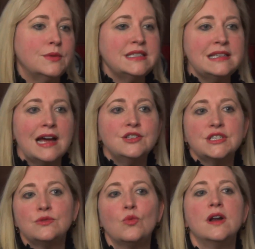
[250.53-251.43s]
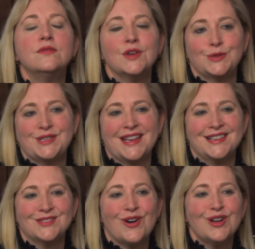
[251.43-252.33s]
So it's not just one of those
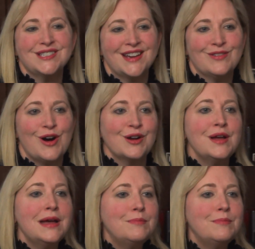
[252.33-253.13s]
things all day long,